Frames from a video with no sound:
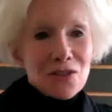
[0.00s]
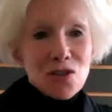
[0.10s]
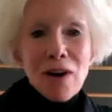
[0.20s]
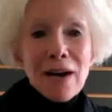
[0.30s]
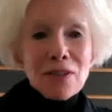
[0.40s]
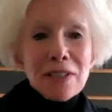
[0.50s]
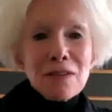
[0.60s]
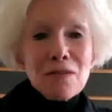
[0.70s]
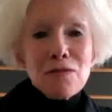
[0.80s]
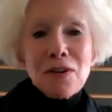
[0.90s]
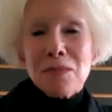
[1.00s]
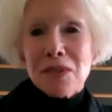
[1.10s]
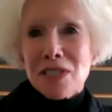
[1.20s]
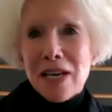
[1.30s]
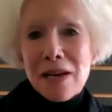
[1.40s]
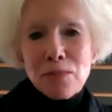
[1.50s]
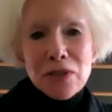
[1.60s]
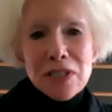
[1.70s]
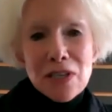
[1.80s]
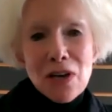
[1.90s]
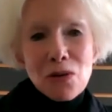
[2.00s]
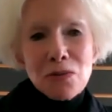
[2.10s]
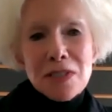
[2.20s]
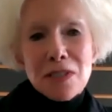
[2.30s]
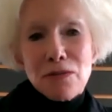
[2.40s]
traveling from temperate zones